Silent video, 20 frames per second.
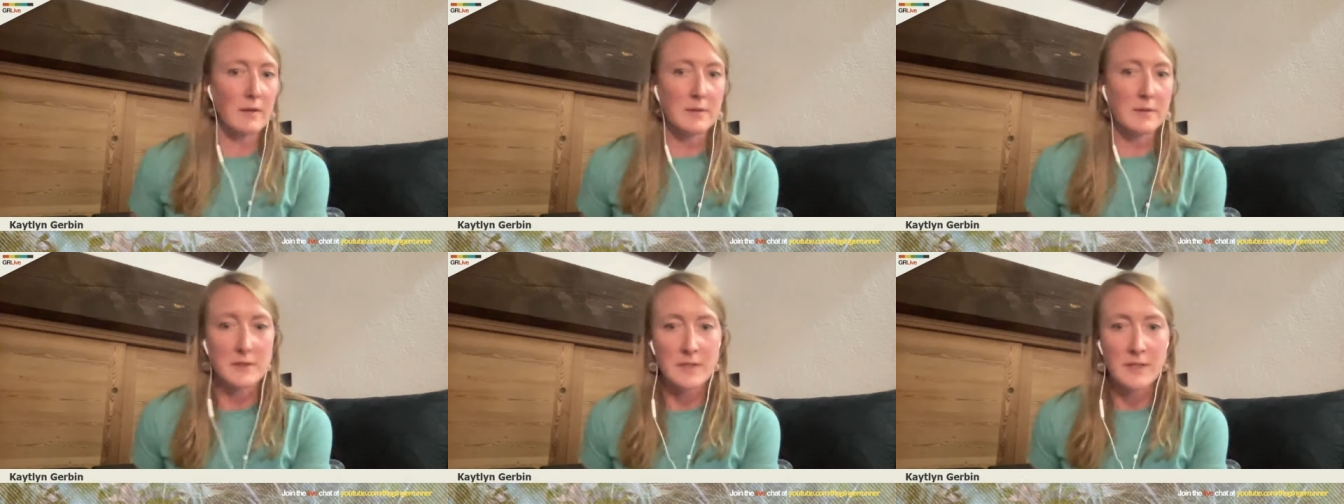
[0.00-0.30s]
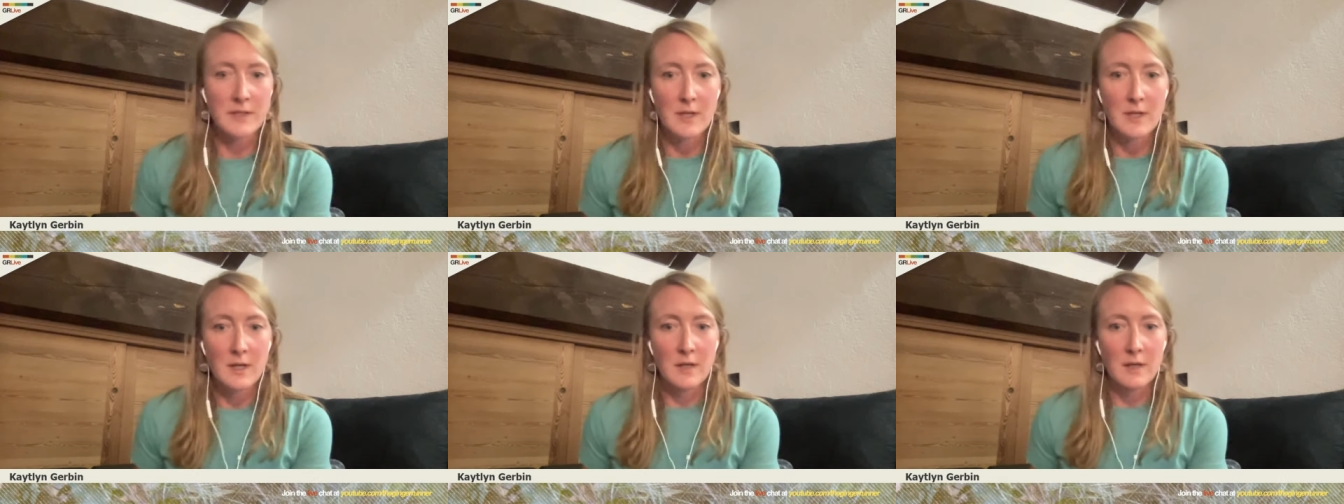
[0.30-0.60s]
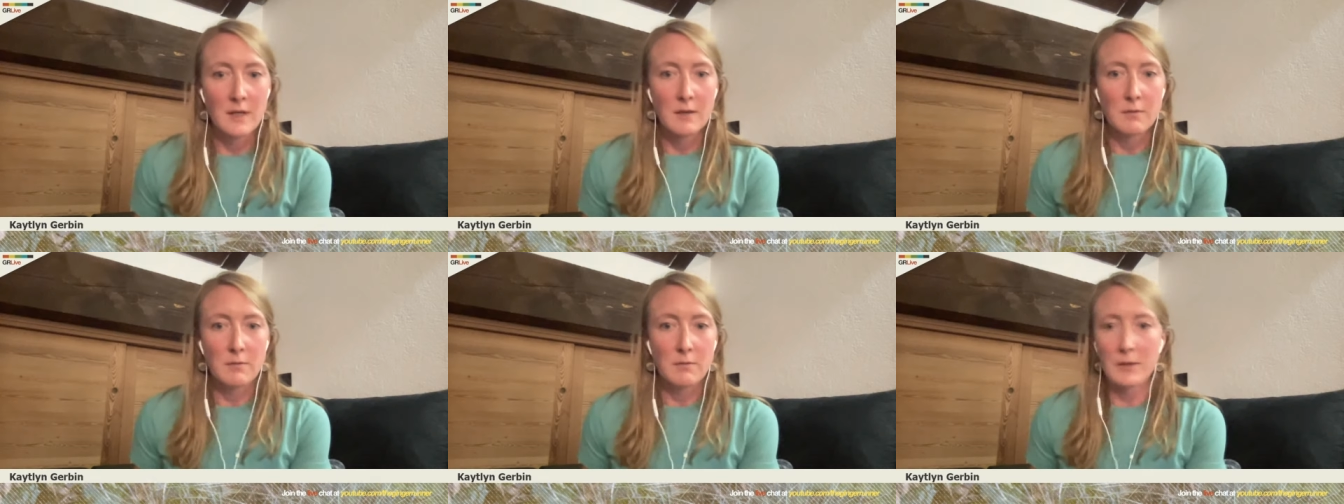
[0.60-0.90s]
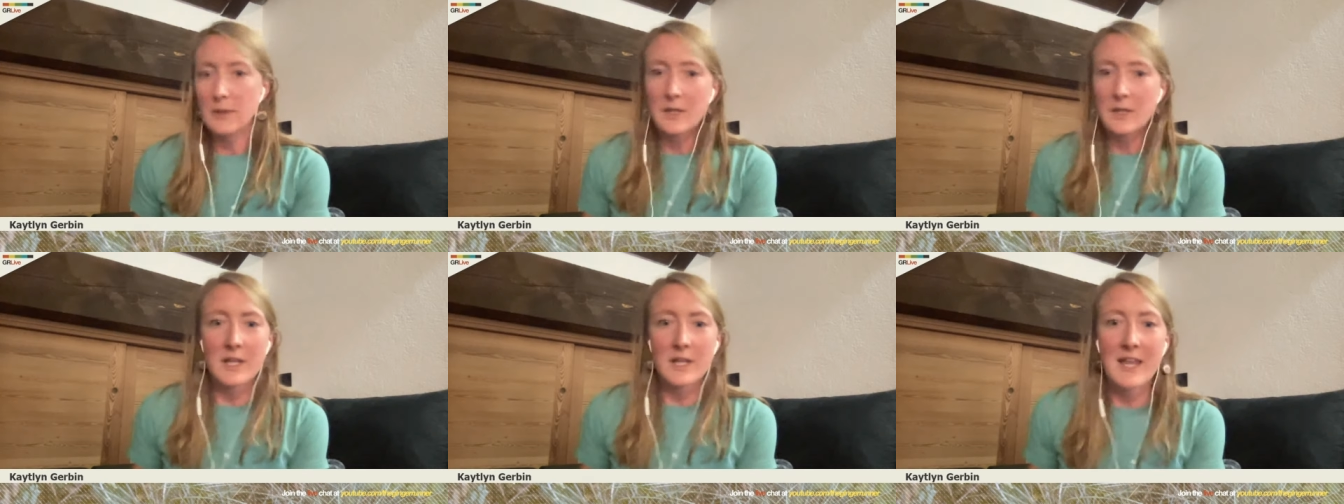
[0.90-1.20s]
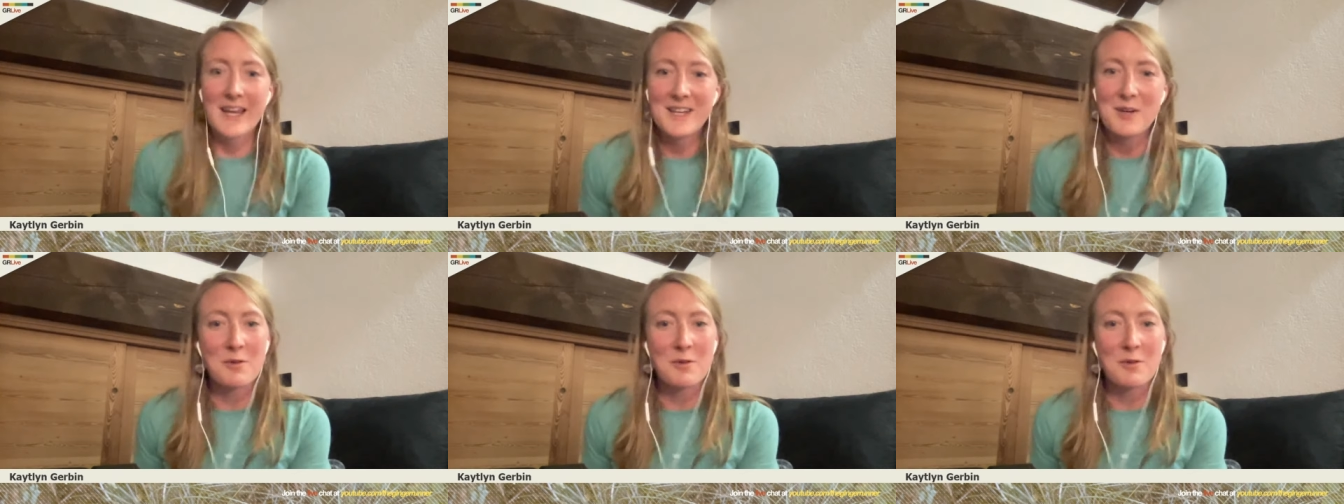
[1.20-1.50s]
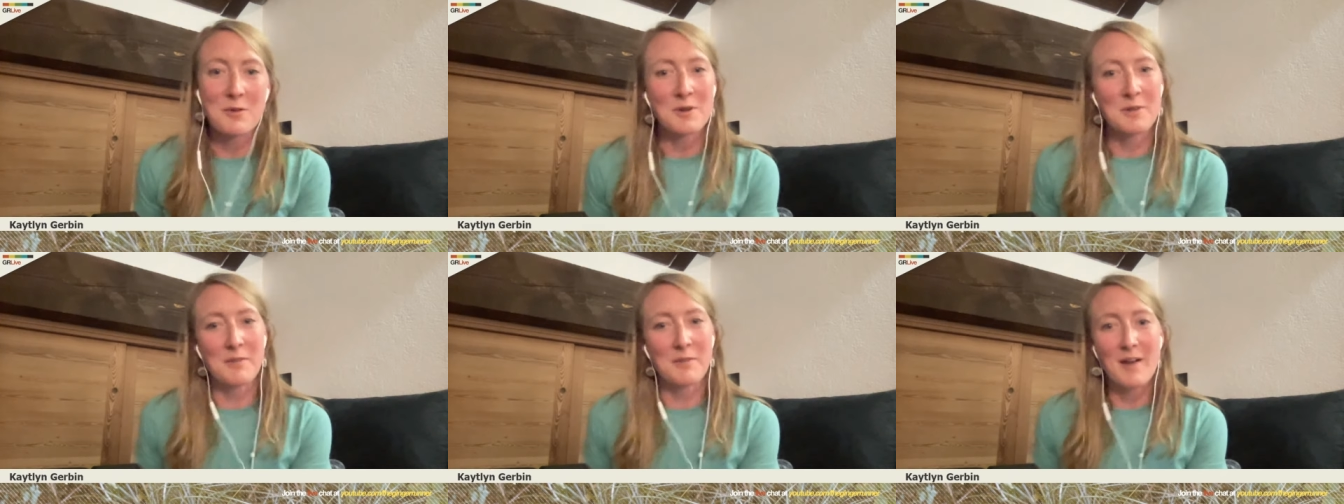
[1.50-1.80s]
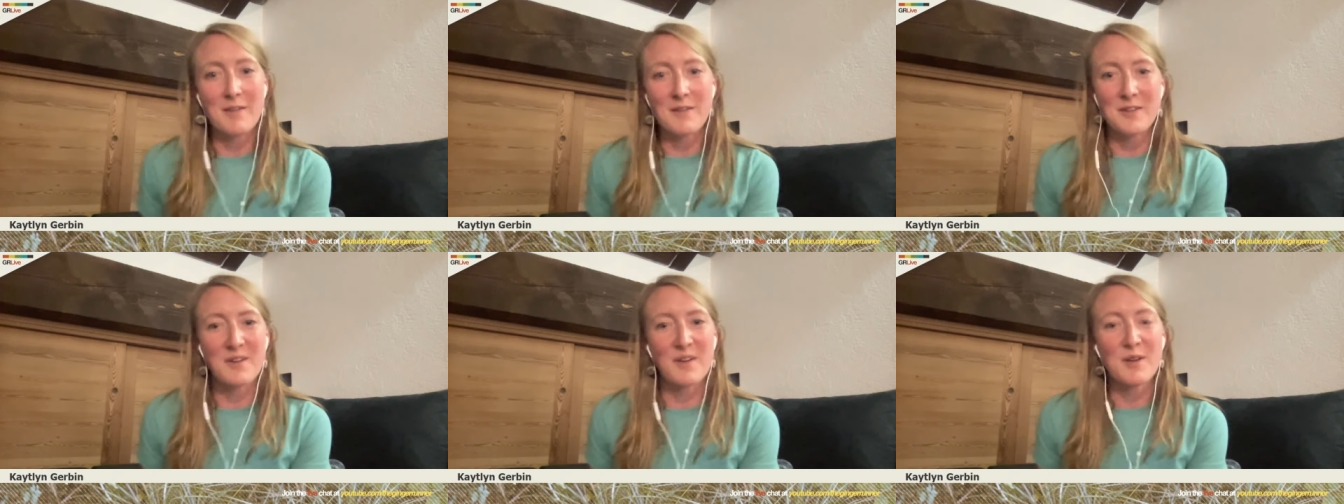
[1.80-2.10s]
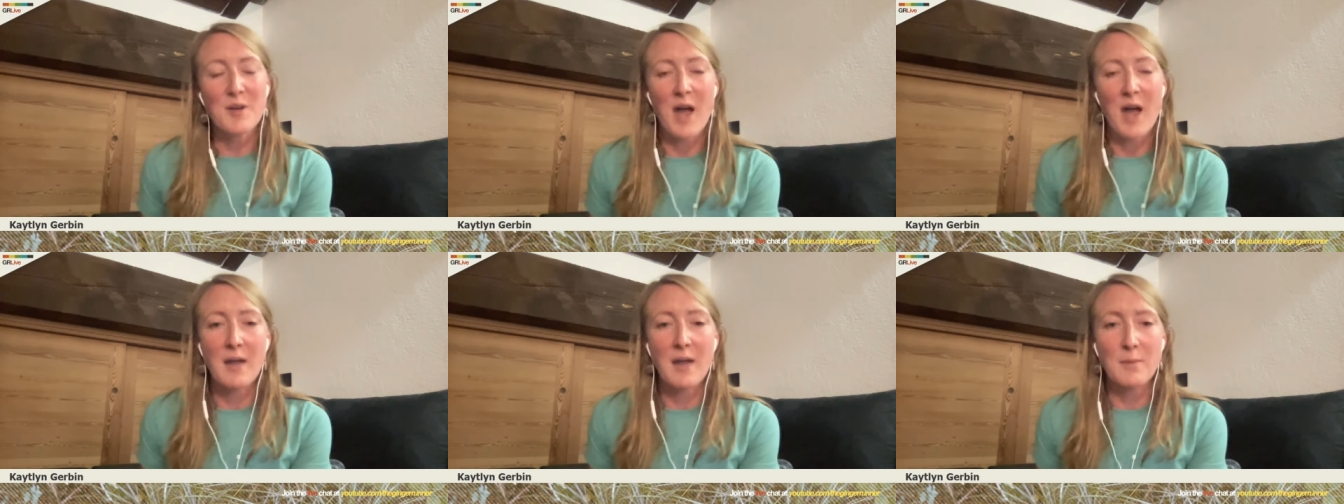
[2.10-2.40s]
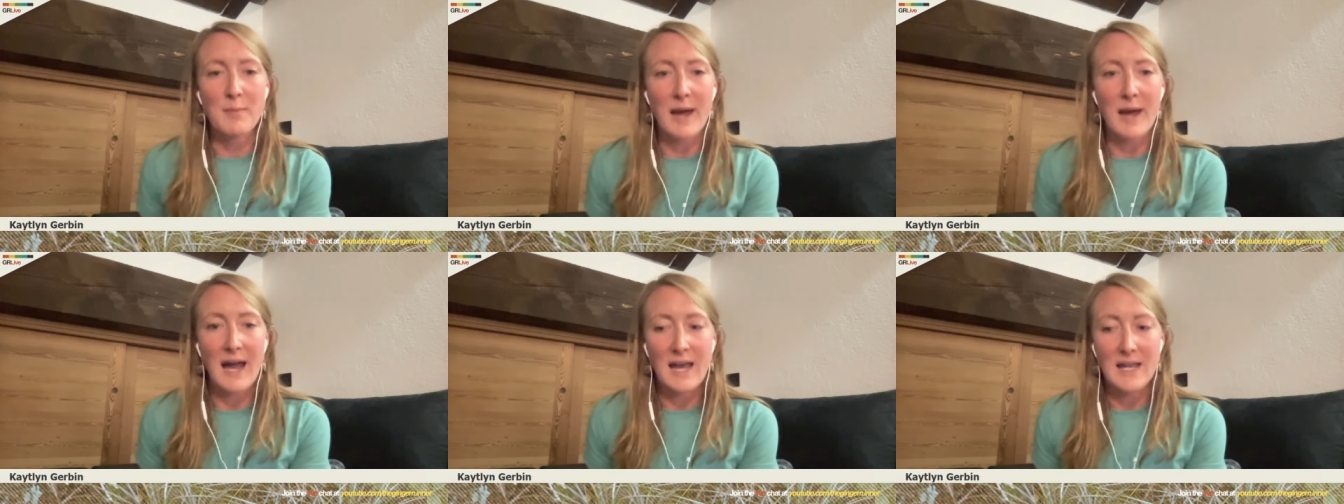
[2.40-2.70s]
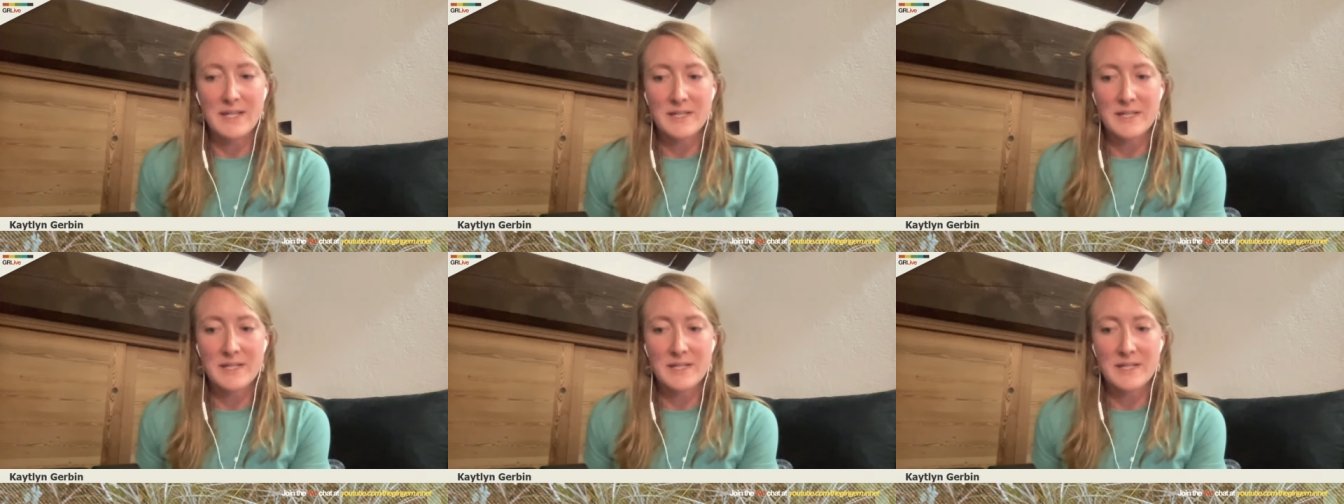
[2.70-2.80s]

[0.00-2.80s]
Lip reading: really, like no one around, you know, I'd pass